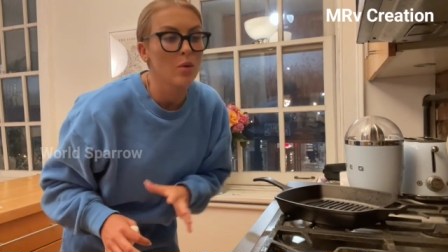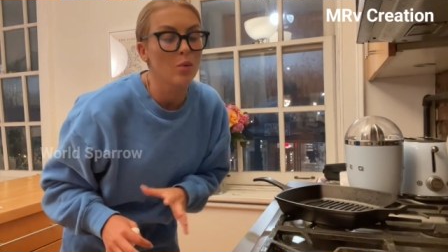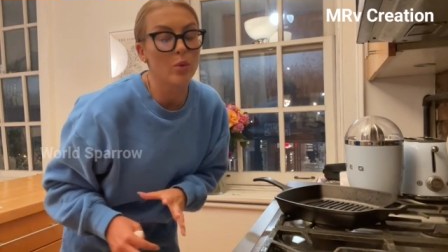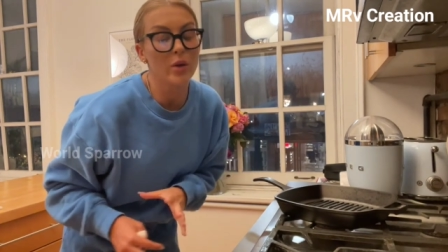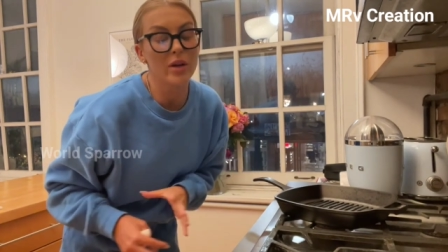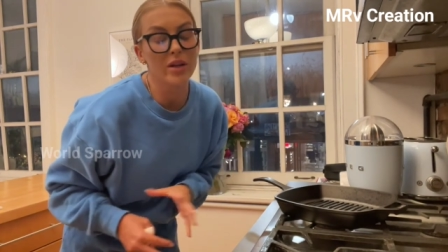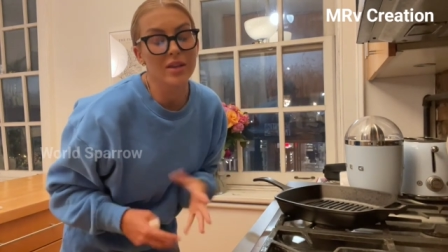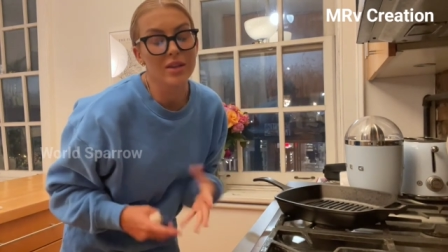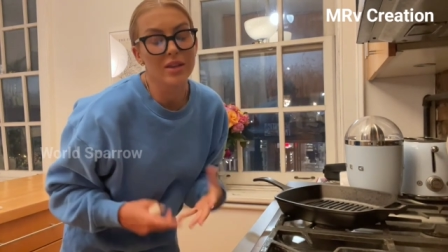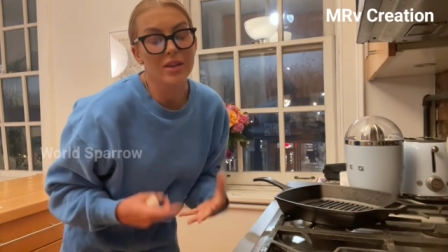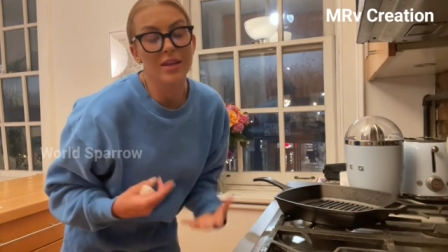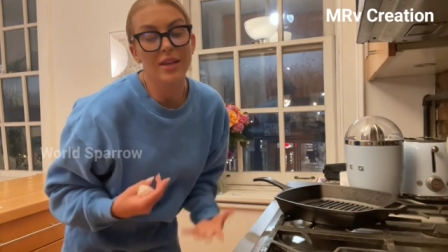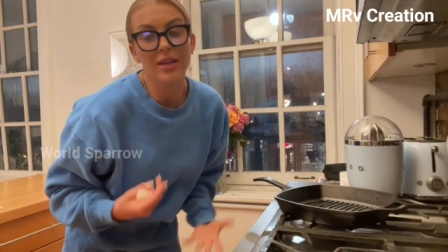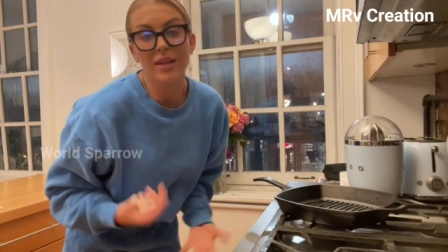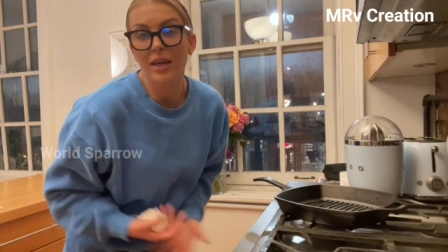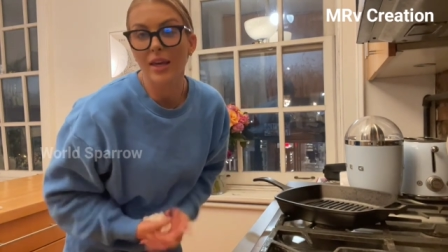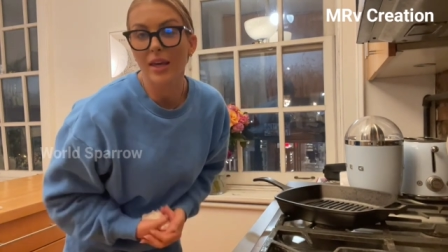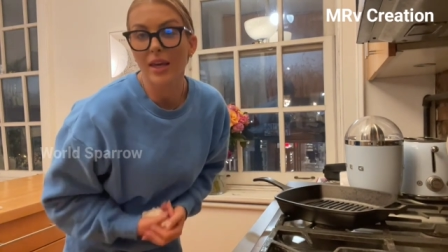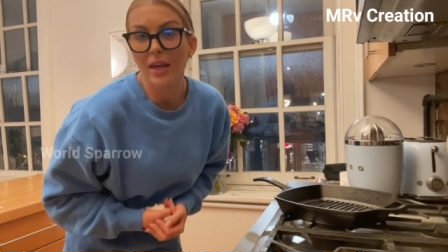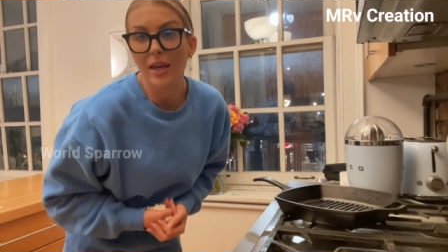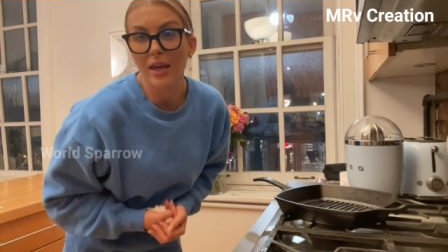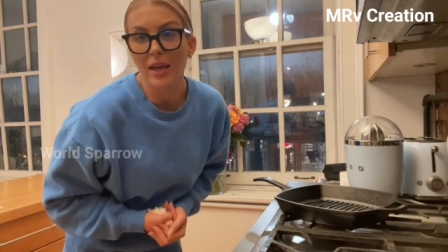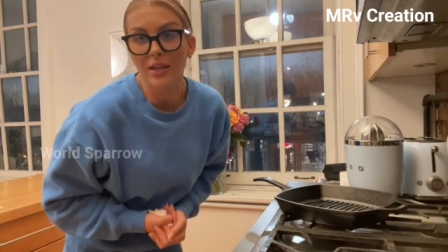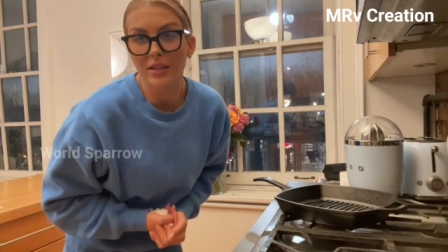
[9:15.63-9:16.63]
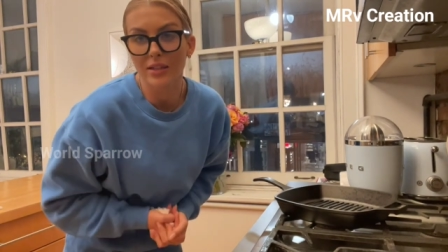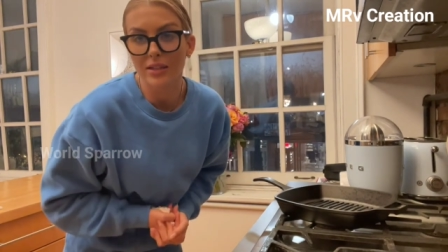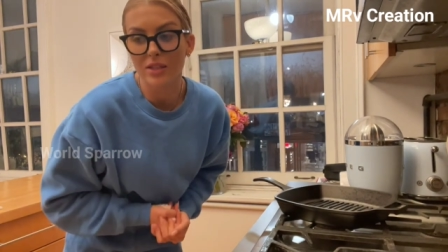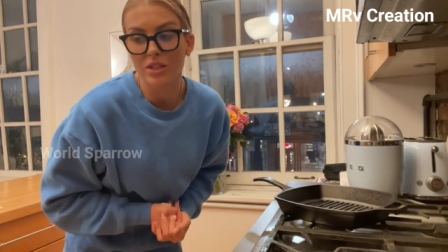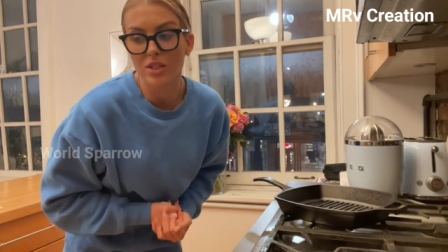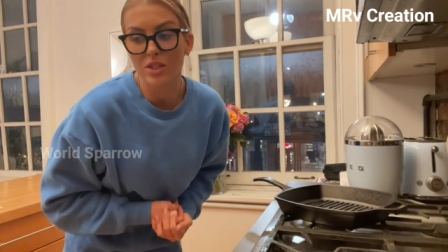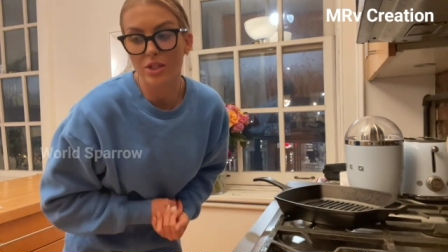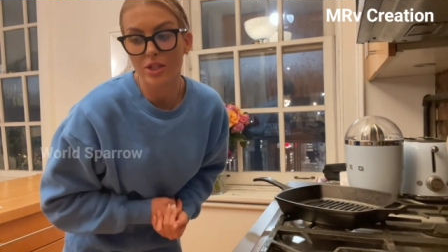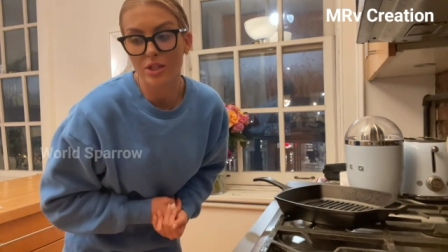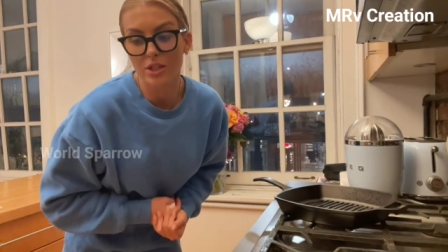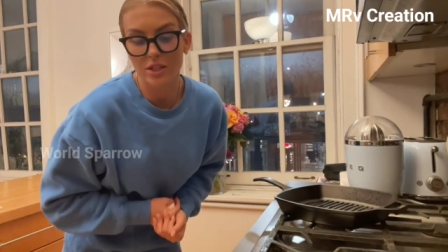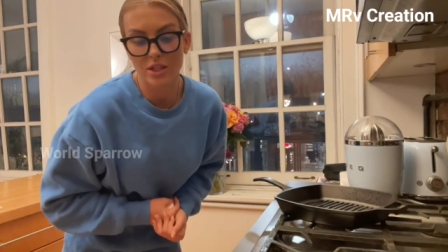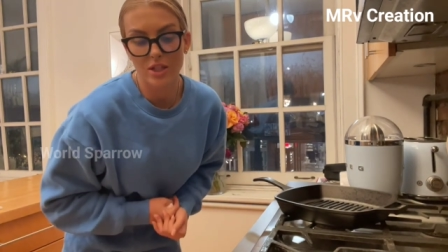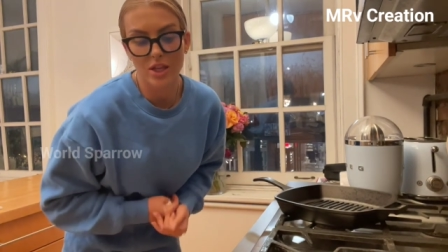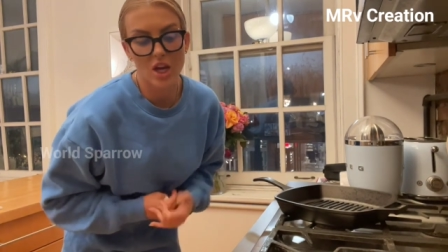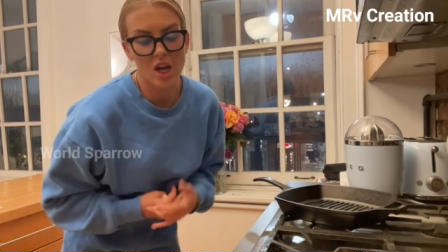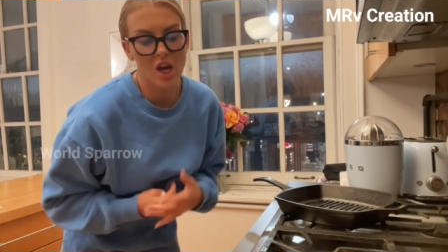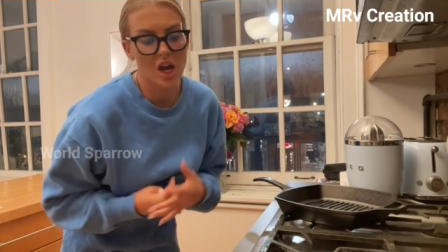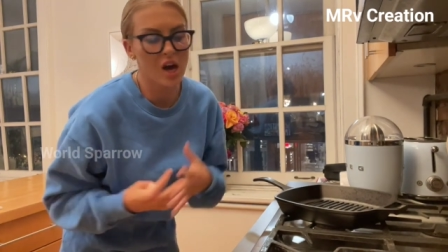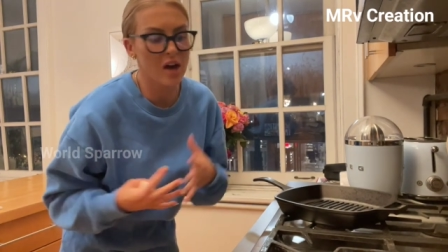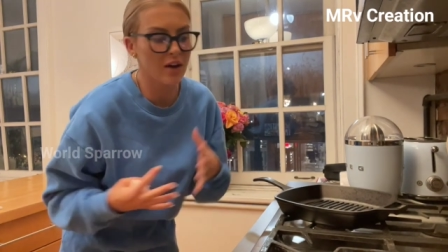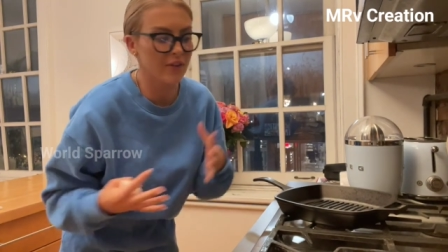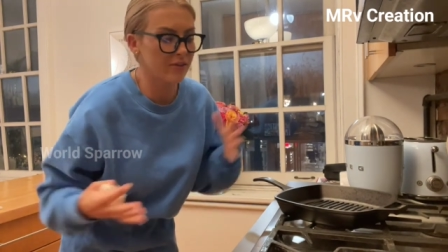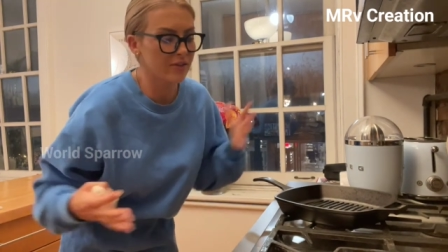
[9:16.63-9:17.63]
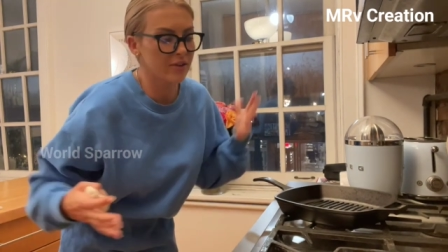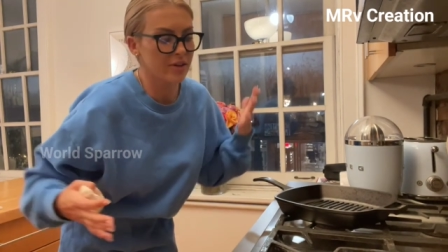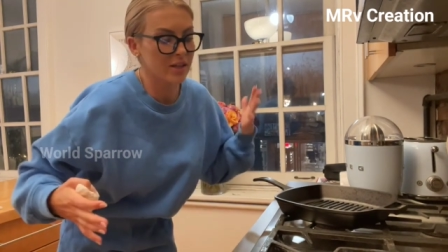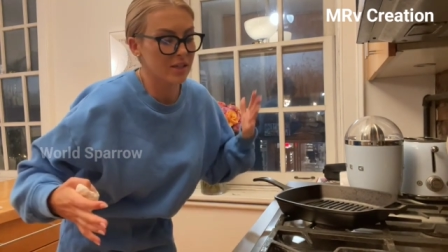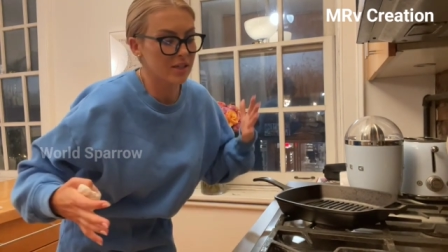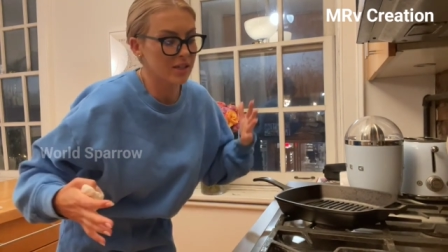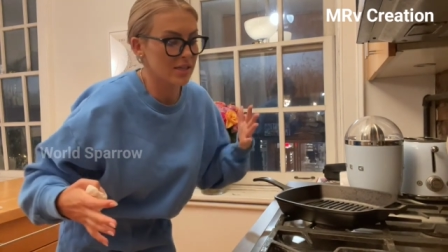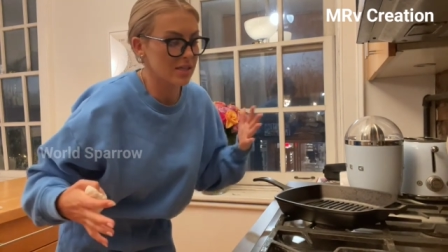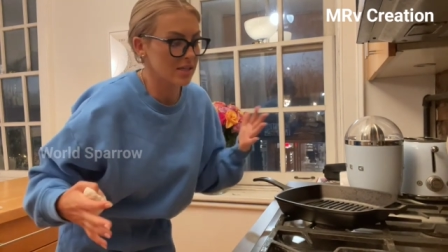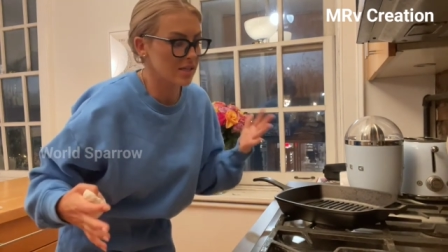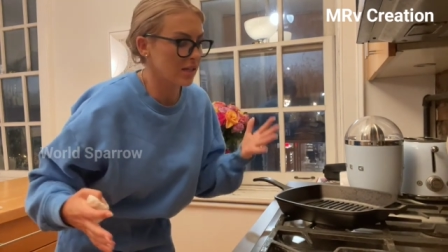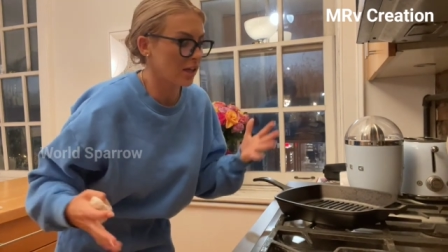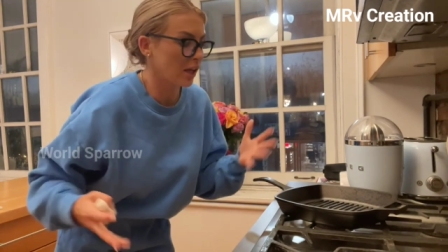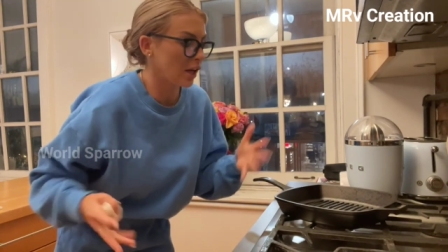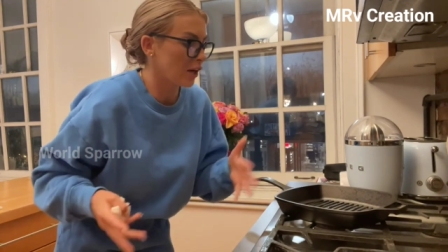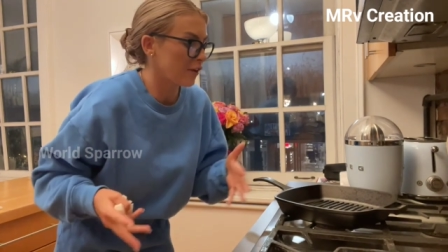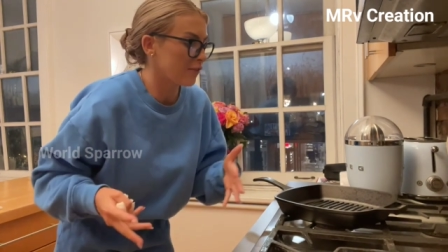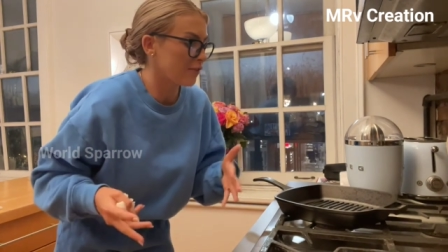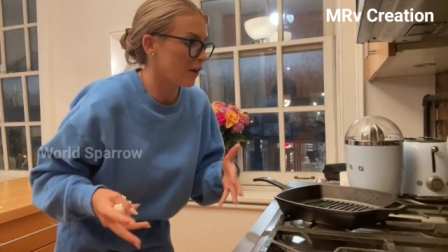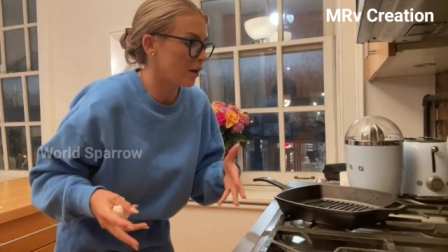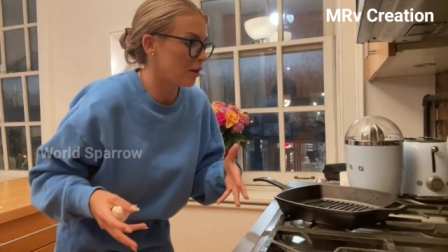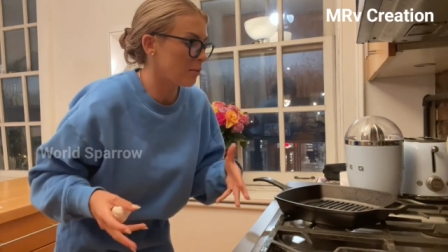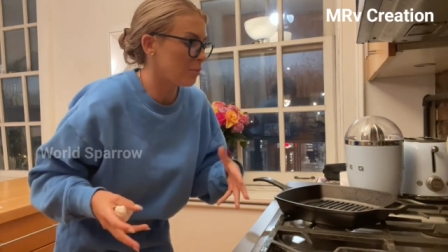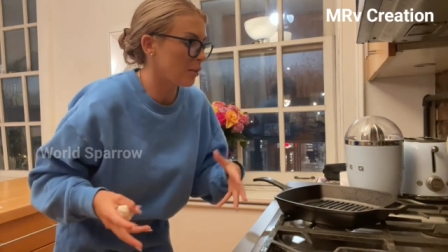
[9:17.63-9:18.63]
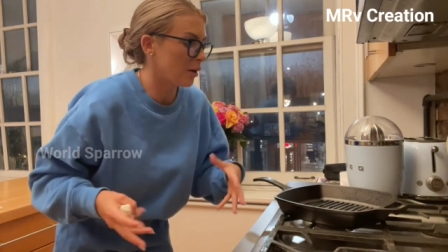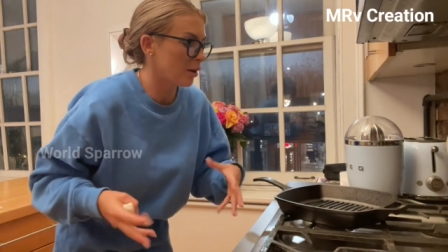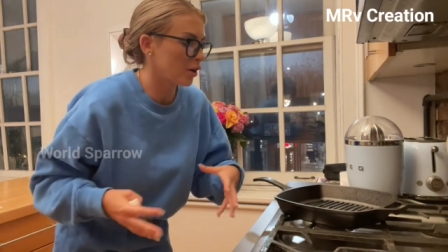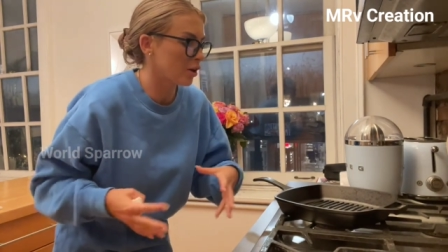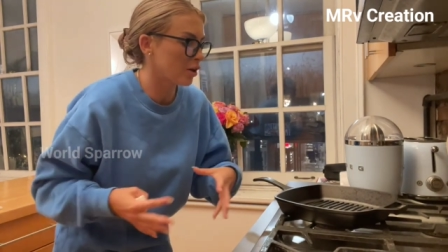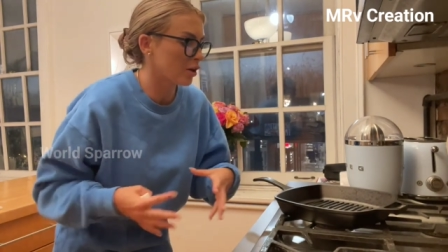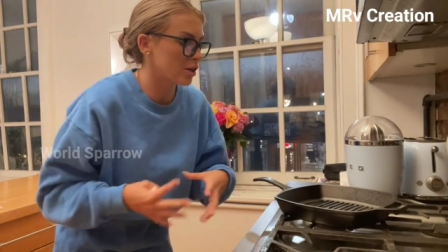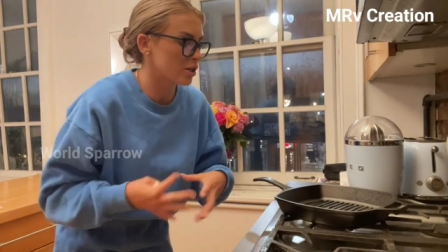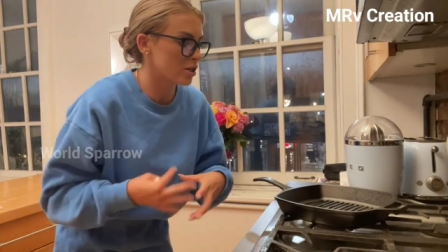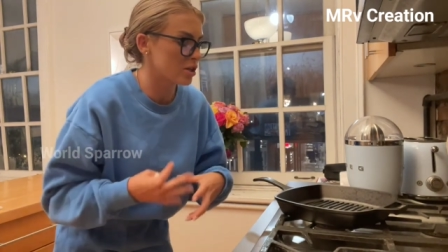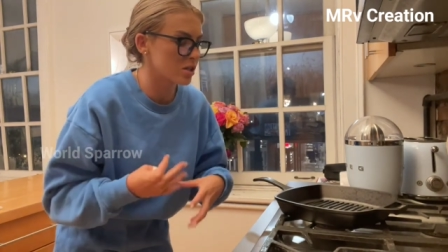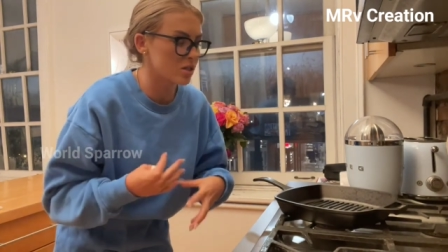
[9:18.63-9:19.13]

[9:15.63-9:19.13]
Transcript: with ghee and it's just covered in this clarified butter and